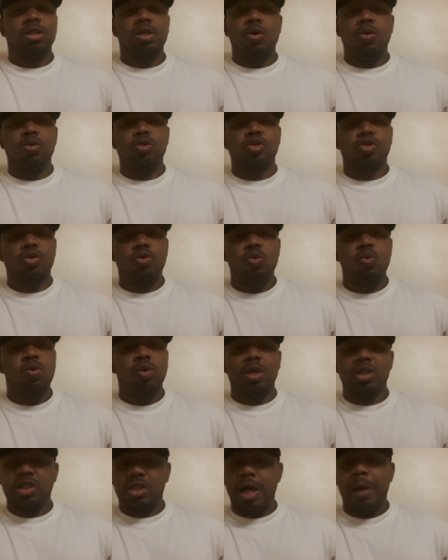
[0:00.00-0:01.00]
to go to
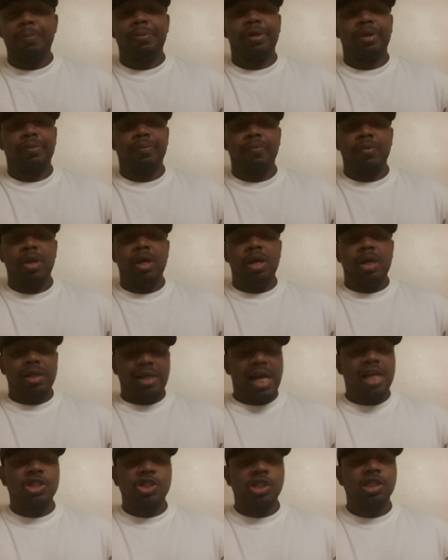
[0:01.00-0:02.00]
school or something.
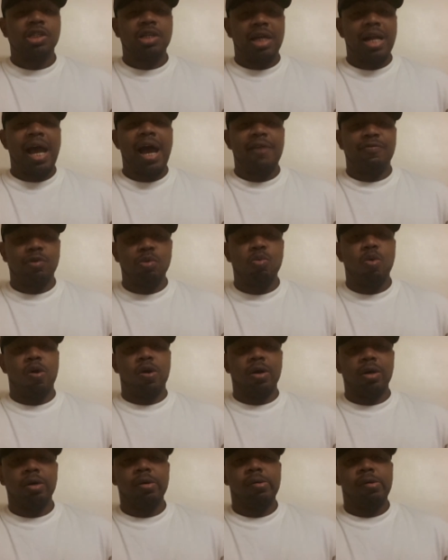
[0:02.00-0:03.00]
That shit's gonna have to
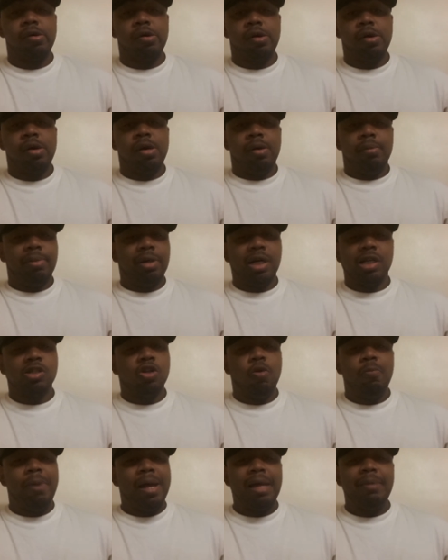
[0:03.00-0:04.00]
work. Because
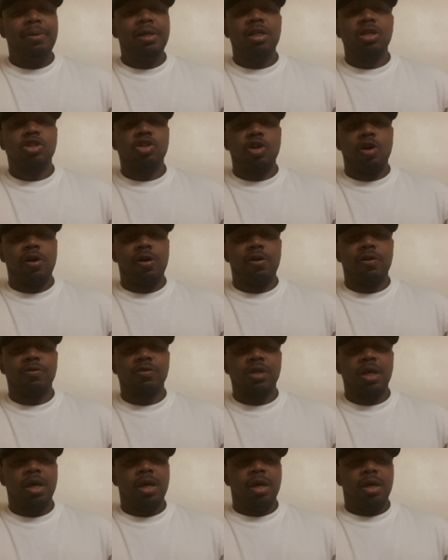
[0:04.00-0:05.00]
no baby
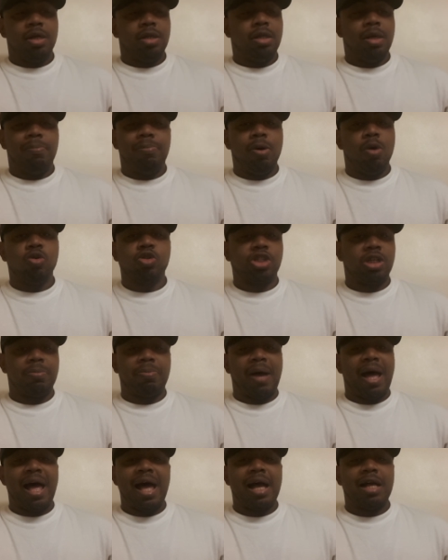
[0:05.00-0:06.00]
deserves the bullshit
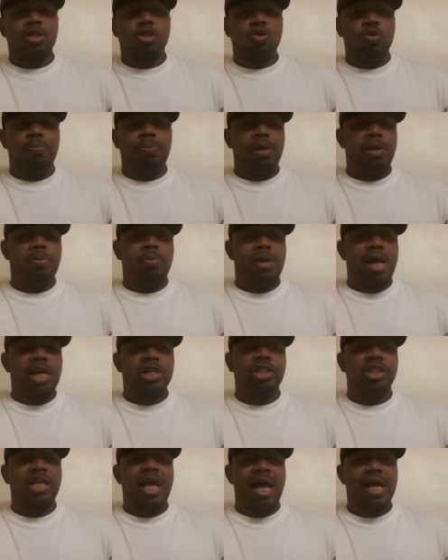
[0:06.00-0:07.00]
behind two people
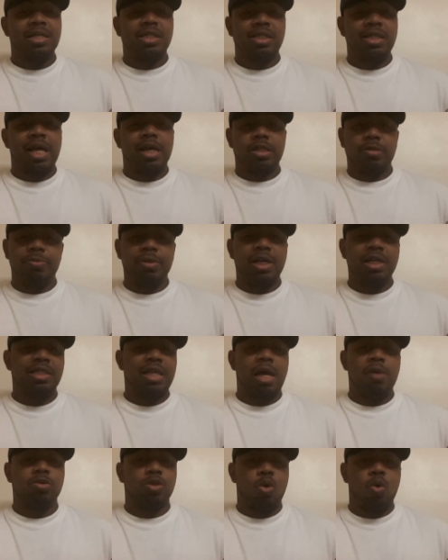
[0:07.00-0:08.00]
that just had sex because
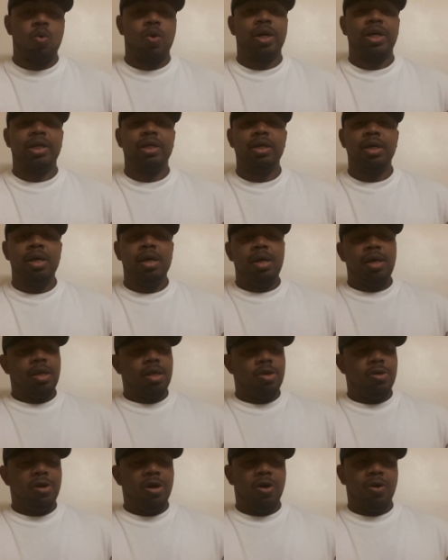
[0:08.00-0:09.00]
they was horny,
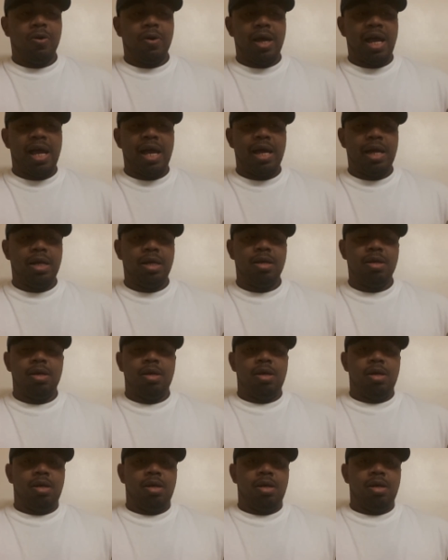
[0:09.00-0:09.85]
you know, and